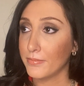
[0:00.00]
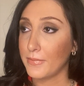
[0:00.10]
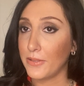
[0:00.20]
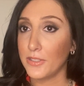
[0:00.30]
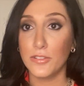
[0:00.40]

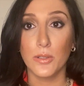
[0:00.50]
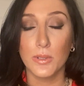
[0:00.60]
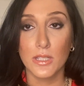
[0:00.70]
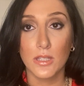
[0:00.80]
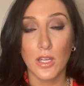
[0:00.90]
how they deal
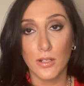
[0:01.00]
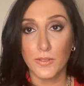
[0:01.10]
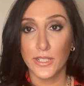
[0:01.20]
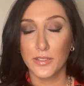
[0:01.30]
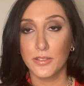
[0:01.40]
with
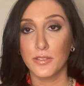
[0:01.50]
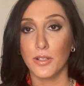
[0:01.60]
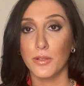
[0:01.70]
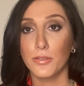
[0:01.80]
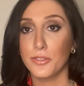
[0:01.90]
conflict.
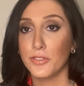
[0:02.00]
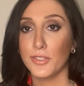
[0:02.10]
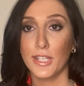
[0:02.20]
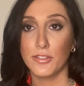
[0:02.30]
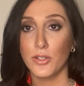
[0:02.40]
So just
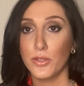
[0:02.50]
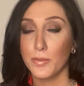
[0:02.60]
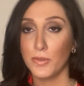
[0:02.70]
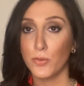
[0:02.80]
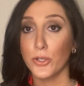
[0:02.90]
get to know them
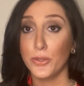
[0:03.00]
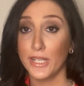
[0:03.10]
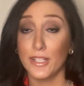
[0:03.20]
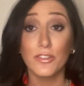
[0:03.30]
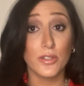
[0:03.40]
before you get
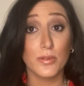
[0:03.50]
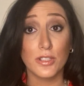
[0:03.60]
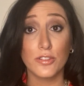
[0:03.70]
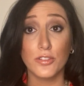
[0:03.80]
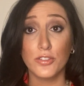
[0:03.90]
into the
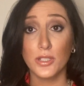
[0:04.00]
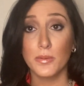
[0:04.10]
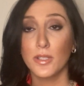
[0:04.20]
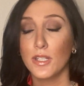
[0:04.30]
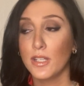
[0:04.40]

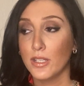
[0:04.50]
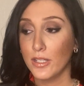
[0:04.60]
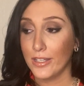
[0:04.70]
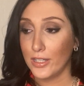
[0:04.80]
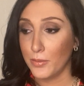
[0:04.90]
relationship.
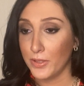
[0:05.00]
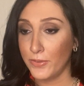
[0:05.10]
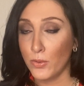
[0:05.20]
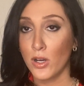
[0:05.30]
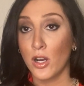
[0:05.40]
If
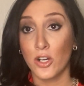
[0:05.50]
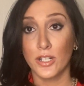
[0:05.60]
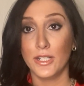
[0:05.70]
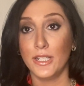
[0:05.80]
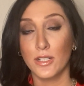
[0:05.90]
you are
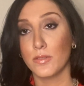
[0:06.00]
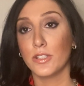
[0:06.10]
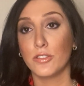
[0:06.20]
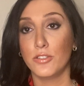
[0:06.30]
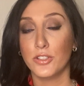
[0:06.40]
already in a
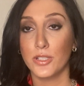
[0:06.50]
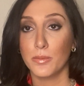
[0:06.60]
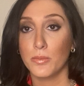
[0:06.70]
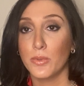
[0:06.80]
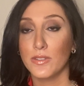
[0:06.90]
relationship
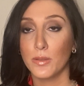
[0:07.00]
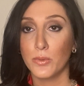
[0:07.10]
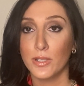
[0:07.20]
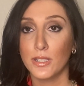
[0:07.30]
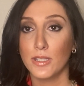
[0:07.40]
with
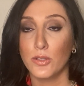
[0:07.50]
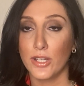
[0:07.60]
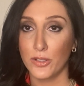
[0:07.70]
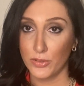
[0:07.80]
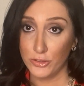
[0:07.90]
someone, you
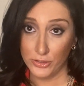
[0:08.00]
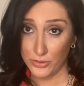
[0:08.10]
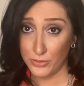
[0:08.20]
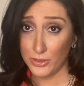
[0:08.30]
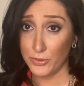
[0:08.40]
kind of rush
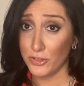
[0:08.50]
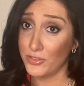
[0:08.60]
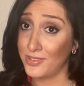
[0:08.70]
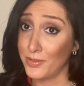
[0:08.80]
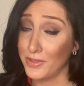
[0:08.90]
into it, which
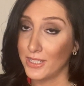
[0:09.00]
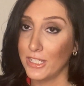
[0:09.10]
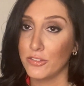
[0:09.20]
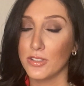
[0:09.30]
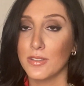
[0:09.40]
is something
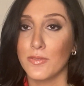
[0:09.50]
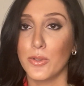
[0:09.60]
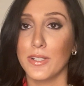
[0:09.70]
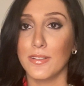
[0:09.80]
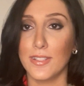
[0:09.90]
anxious
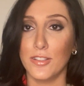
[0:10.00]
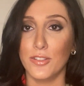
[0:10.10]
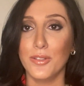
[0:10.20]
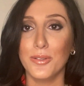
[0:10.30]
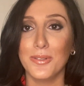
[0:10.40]
avoidant tend to
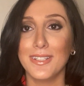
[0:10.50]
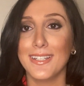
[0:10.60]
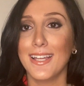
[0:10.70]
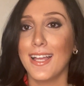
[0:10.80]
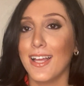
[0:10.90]
do,
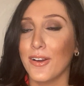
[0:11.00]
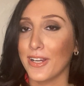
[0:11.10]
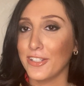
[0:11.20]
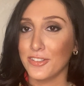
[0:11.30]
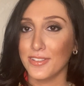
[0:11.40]
or
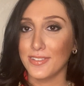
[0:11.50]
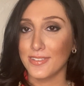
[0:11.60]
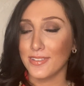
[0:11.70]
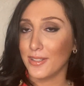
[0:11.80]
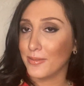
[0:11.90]
anxious